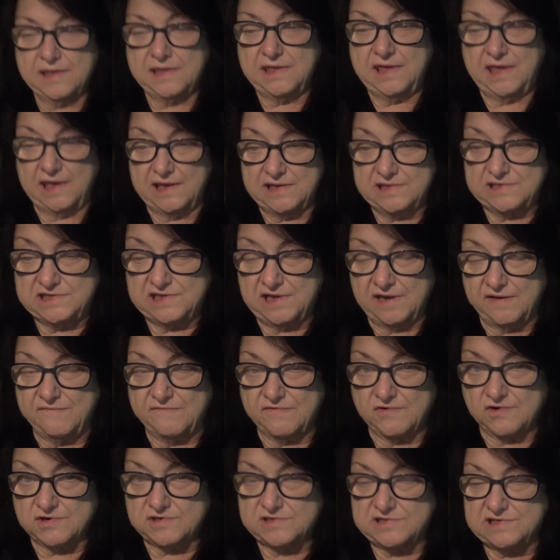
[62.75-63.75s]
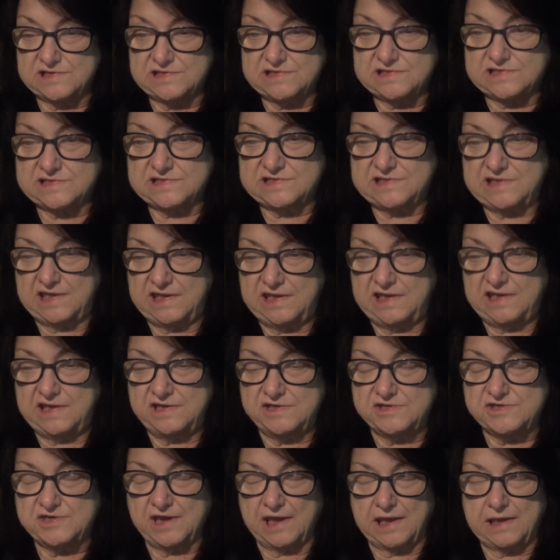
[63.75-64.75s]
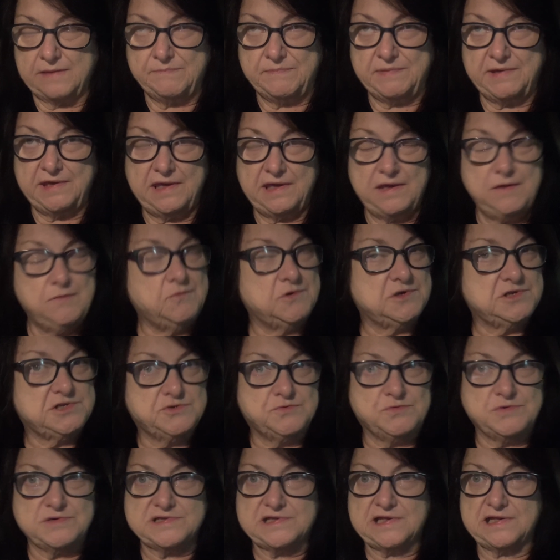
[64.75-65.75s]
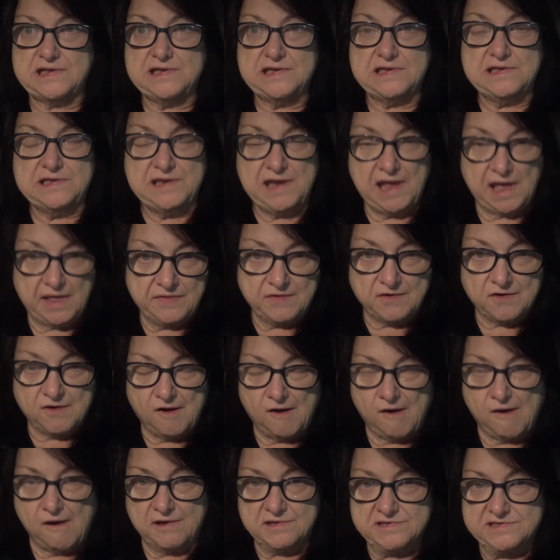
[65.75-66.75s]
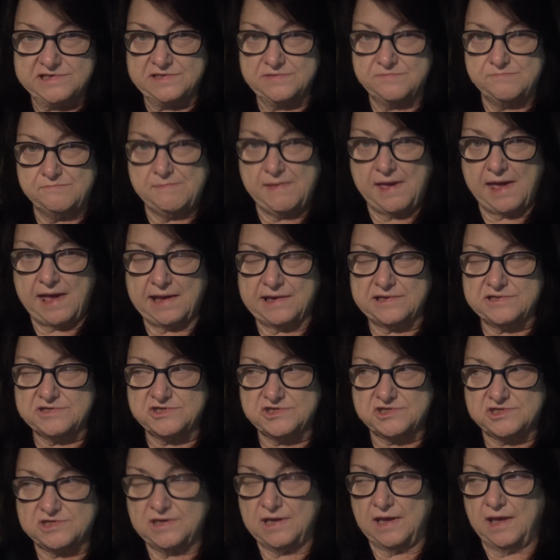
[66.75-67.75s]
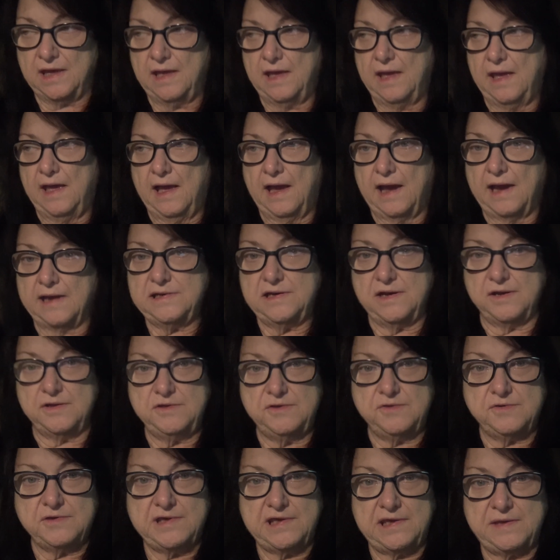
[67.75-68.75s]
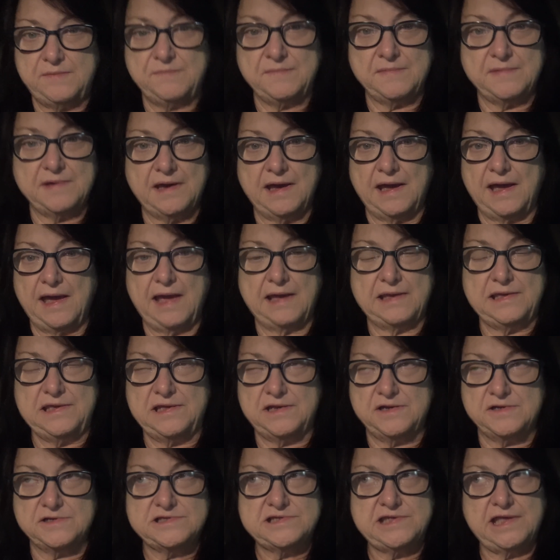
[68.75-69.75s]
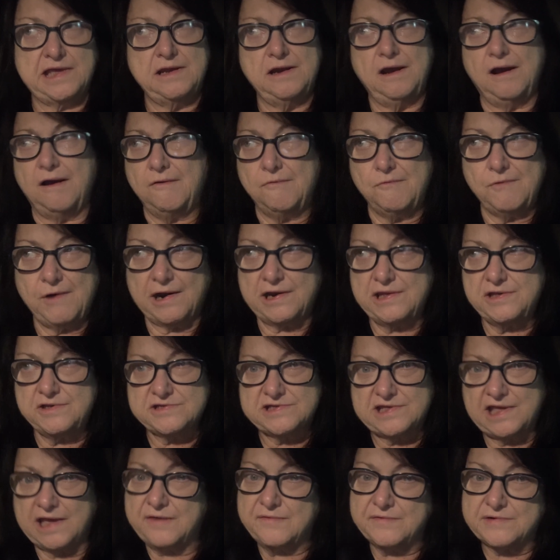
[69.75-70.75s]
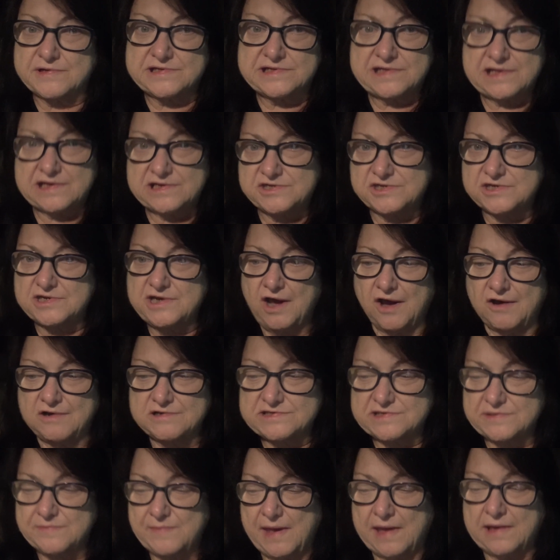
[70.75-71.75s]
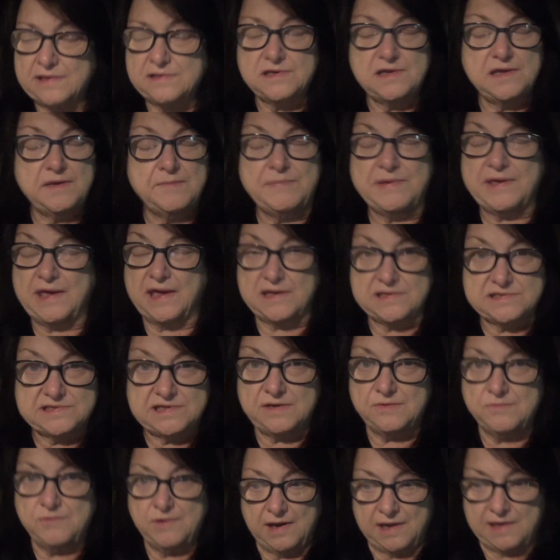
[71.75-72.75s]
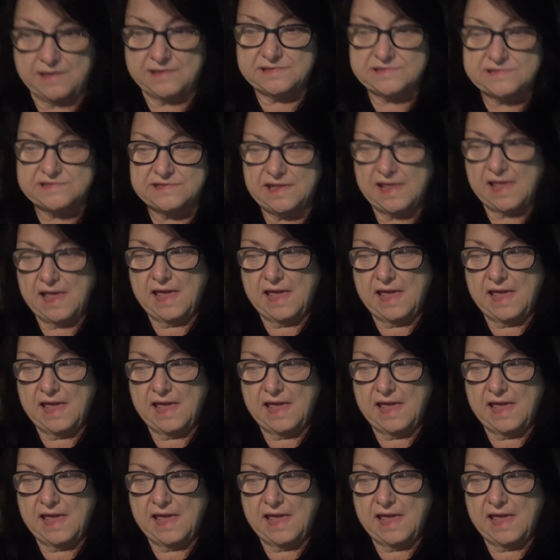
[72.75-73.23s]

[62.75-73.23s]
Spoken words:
Kenta versus TJP, which was another awesome match. I know you keep, you know, saying, oh, why do you say it was such an awesome match? And because it was.